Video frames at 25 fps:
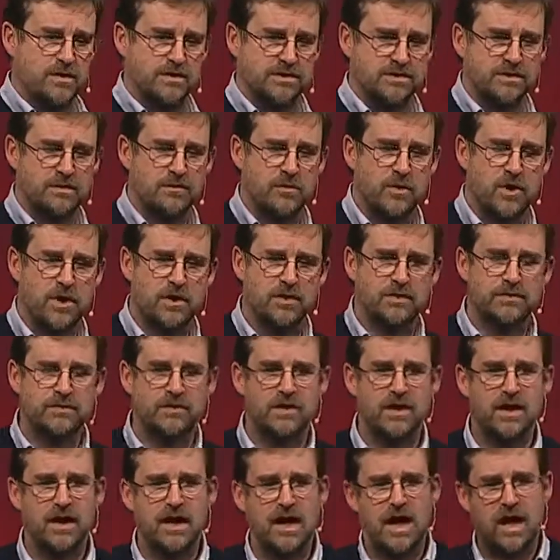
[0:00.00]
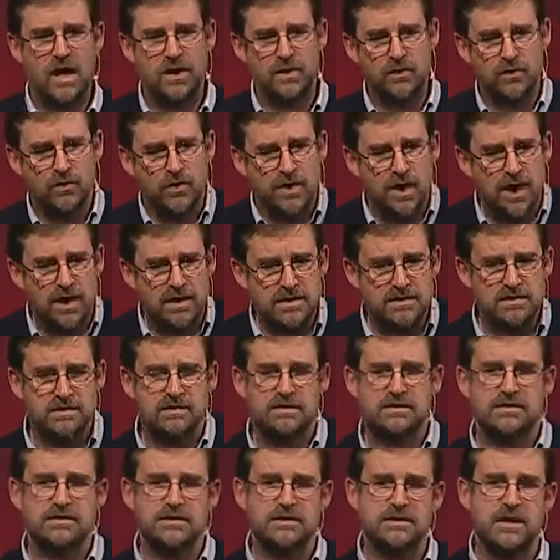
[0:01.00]
else, somewhere else, and you'll get
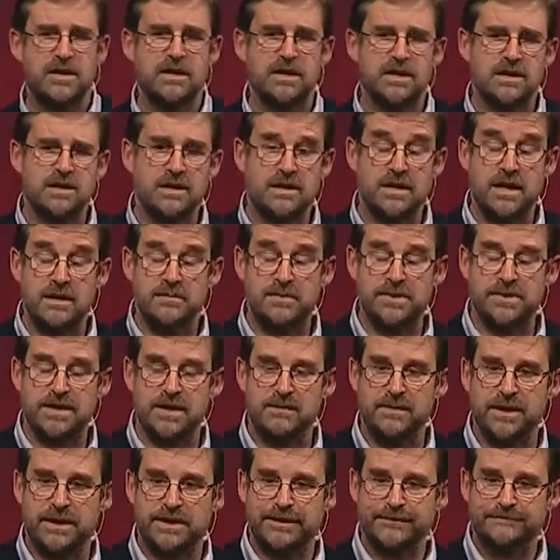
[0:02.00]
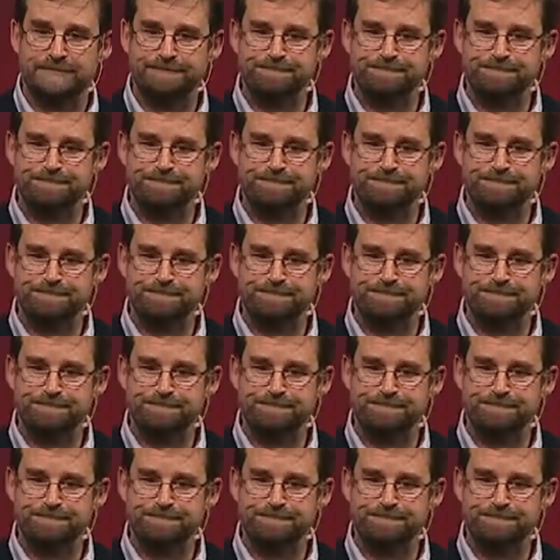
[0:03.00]
uh, an epidemic.